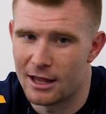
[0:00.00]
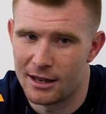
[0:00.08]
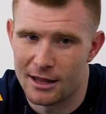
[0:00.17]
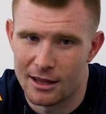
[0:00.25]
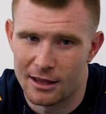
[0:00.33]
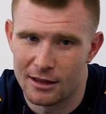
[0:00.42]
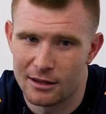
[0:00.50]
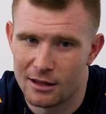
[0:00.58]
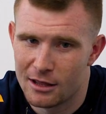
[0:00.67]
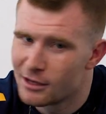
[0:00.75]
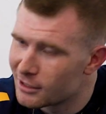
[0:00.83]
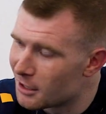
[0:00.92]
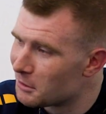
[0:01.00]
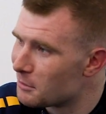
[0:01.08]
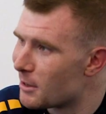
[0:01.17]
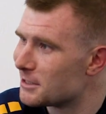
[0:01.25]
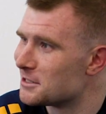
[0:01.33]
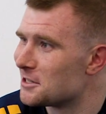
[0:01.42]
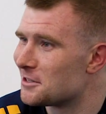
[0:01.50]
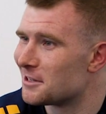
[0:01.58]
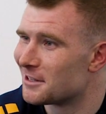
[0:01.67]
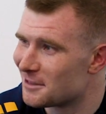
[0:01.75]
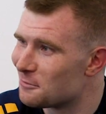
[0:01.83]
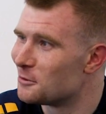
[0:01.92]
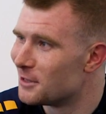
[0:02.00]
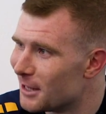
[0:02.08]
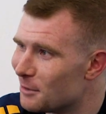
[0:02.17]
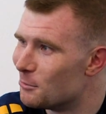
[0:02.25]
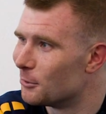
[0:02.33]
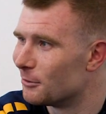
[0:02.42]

And uh, can only imagine the scenes if we did.